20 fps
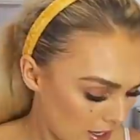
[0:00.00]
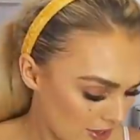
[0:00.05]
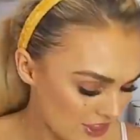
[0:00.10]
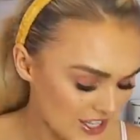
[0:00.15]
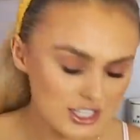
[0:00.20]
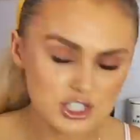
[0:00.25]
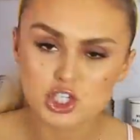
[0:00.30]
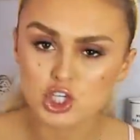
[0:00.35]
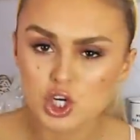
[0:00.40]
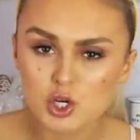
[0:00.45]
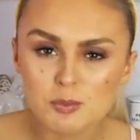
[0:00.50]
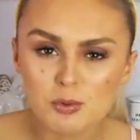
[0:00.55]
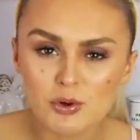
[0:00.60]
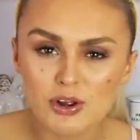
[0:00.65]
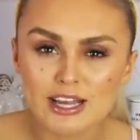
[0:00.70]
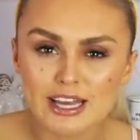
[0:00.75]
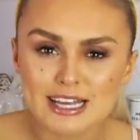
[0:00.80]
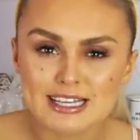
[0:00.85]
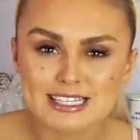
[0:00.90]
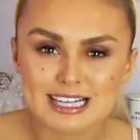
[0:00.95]
I think
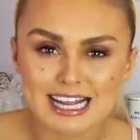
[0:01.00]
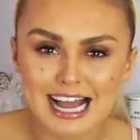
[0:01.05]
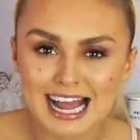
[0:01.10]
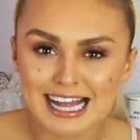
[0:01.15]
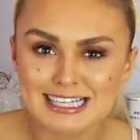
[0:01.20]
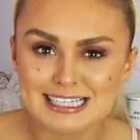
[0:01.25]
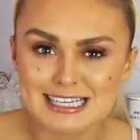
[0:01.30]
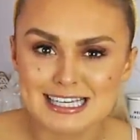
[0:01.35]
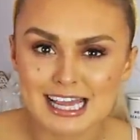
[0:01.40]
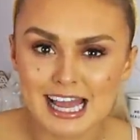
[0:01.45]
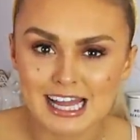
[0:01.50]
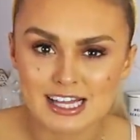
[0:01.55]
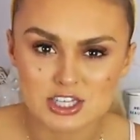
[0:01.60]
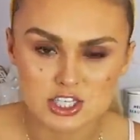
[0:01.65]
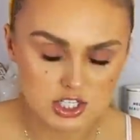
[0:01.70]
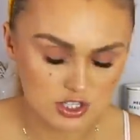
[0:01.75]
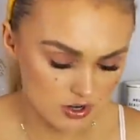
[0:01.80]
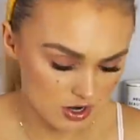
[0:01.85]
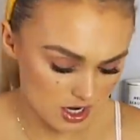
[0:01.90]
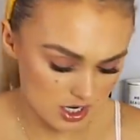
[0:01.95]
turmeric is like
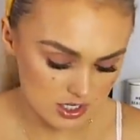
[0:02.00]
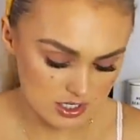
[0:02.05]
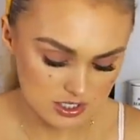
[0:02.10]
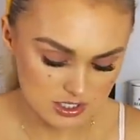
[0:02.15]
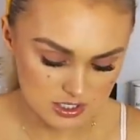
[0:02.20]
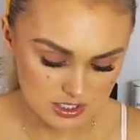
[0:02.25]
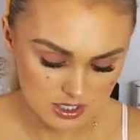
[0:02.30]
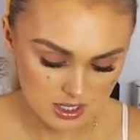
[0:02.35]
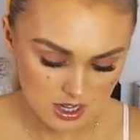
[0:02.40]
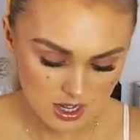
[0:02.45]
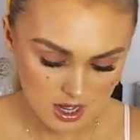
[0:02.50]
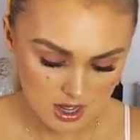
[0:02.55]
anti-cancerous.